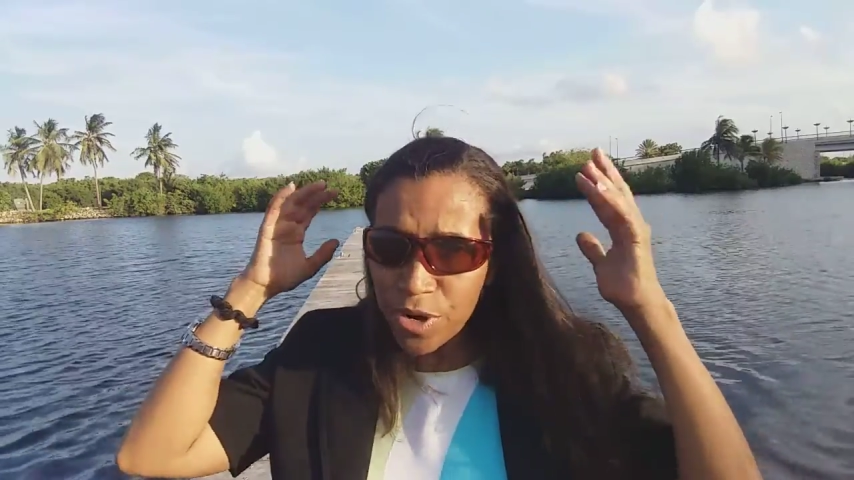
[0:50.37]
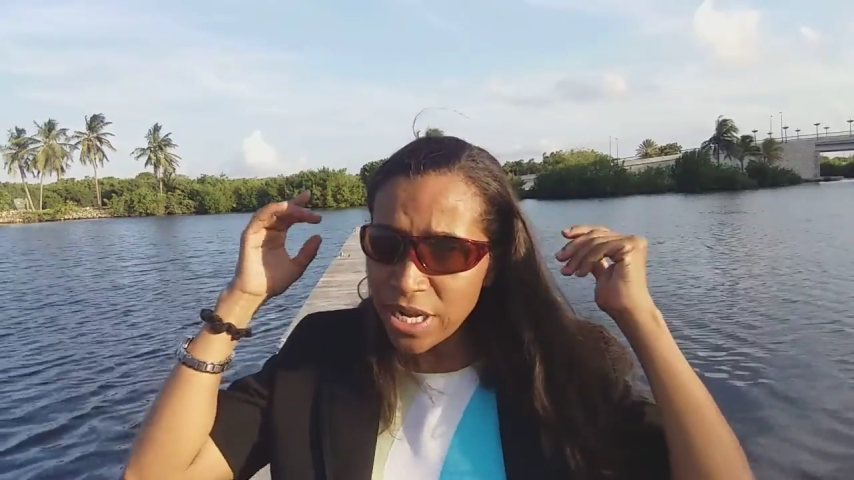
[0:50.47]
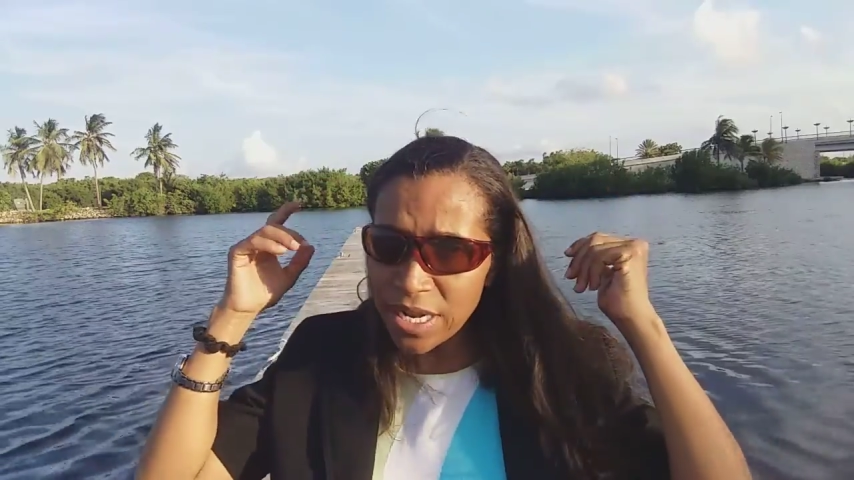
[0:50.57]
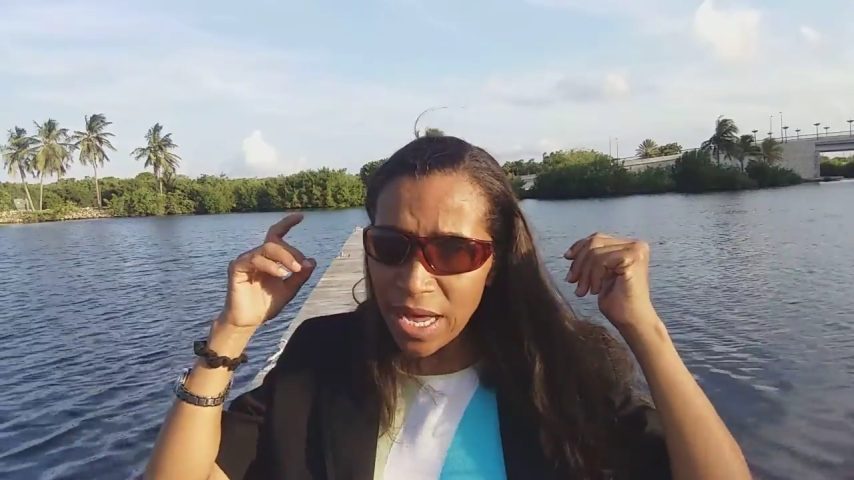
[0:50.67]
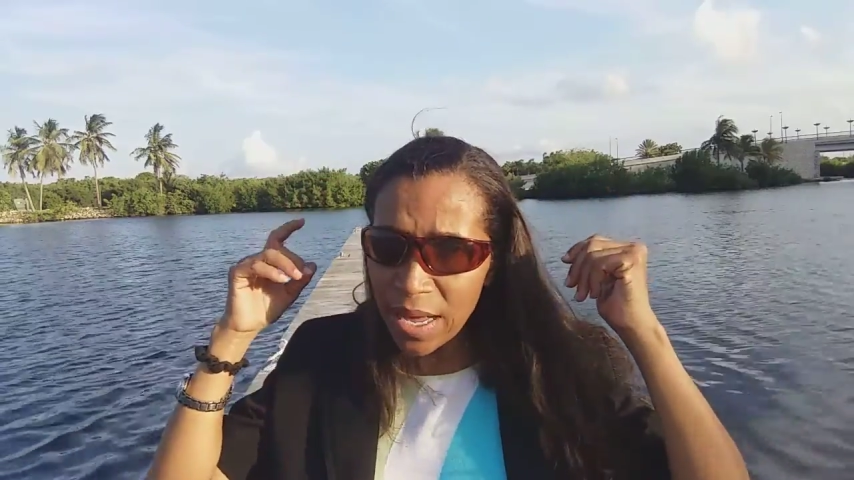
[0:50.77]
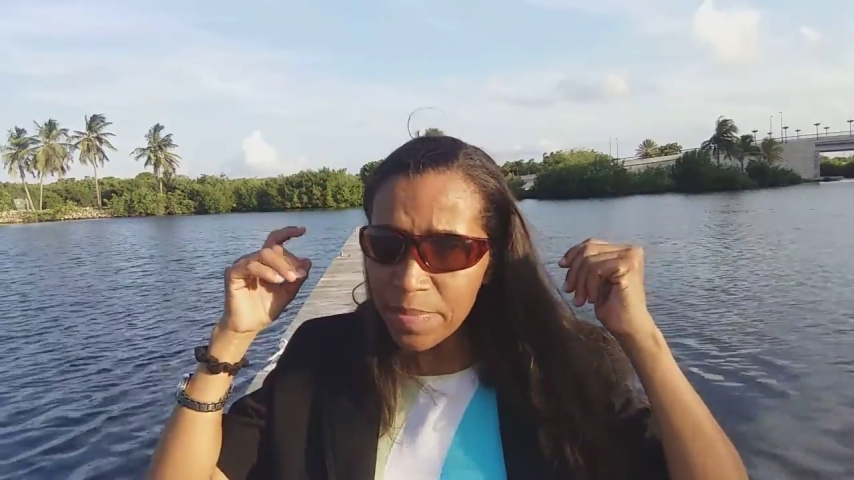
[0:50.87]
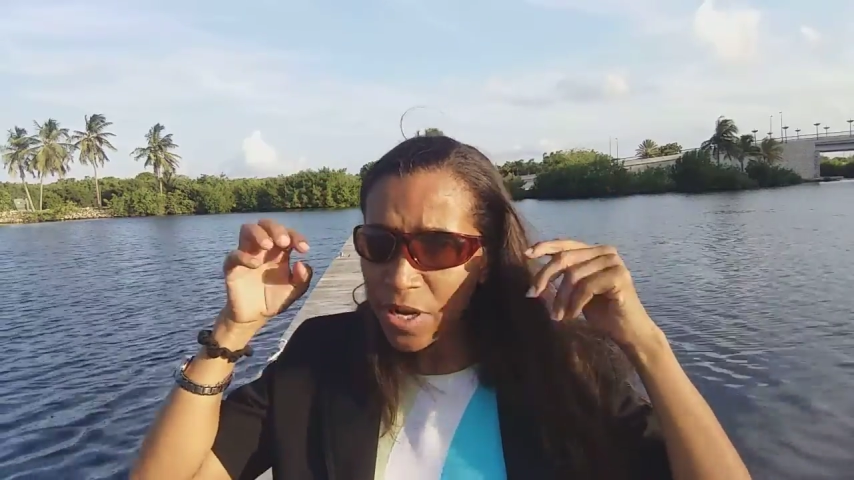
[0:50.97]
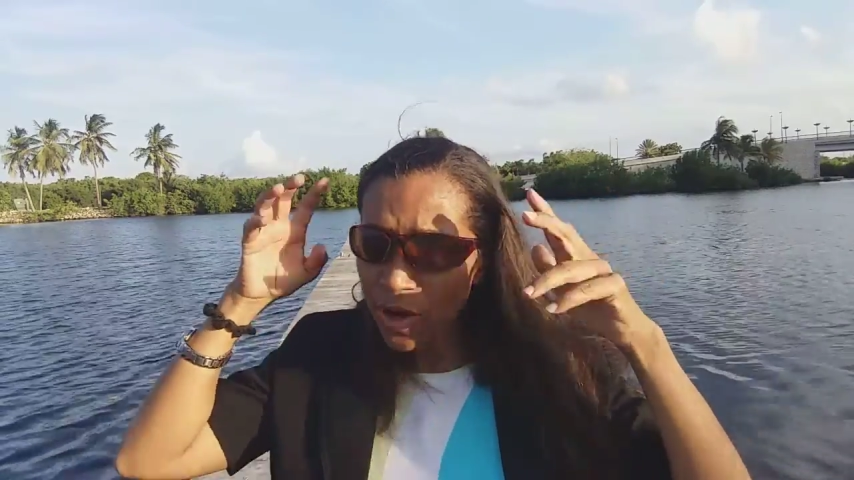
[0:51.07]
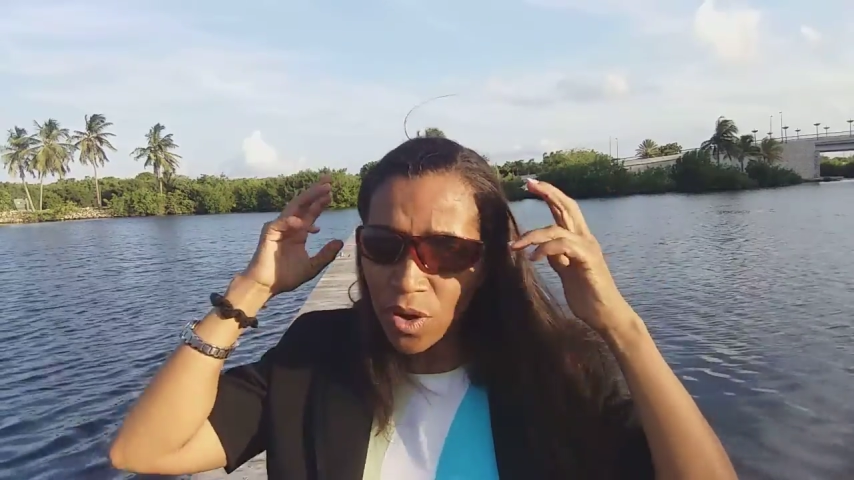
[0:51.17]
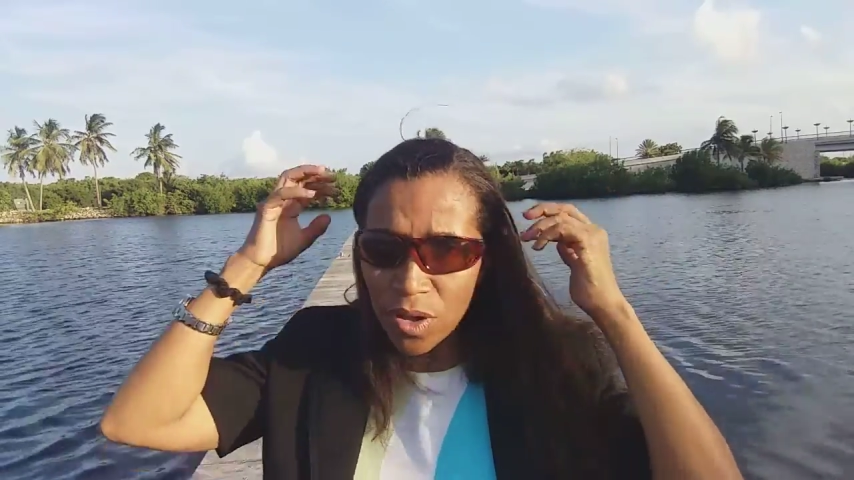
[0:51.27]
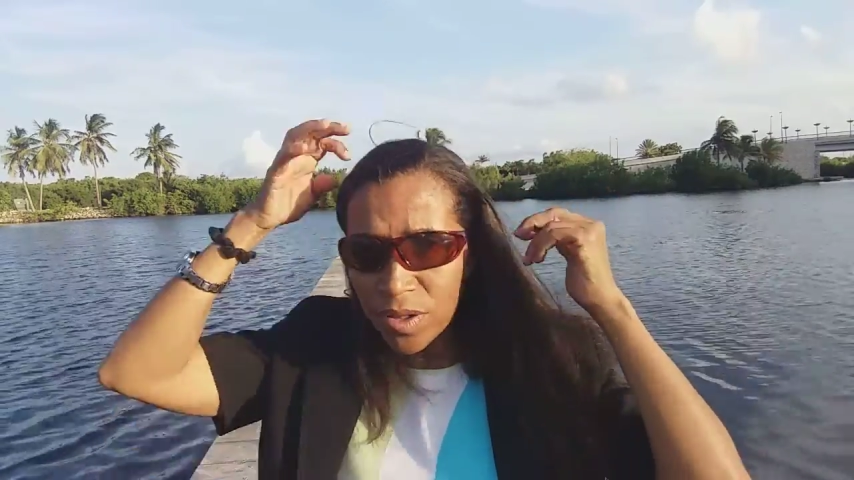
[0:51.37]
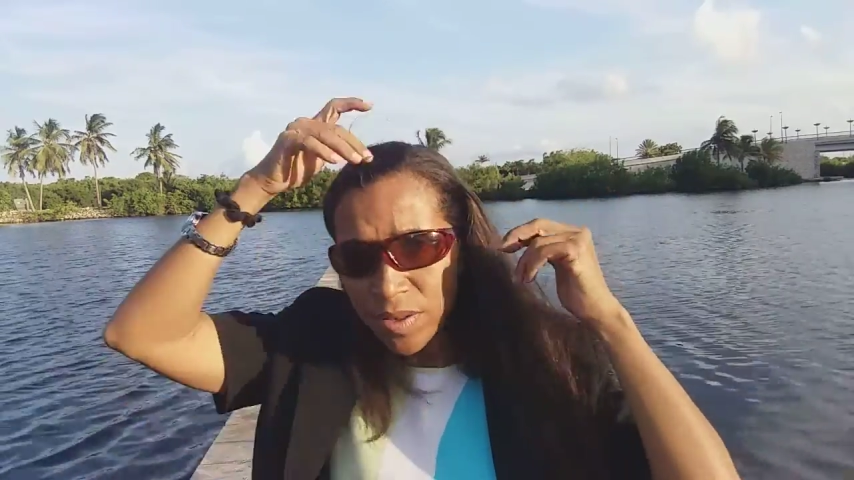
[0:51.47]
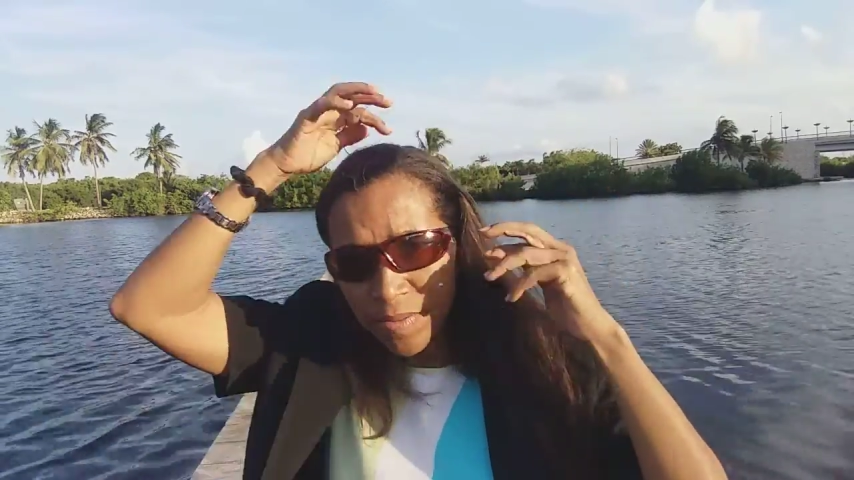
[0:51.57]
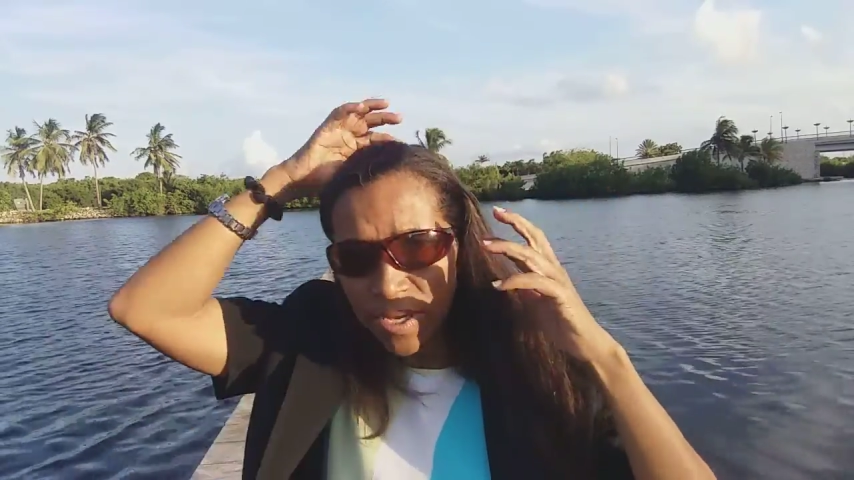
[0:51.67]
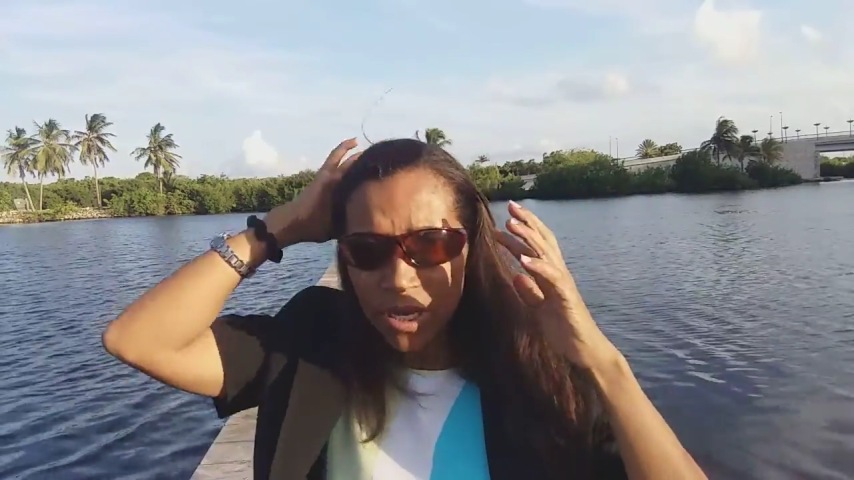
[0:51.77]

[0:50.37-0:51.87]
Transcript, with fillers: braided up and all,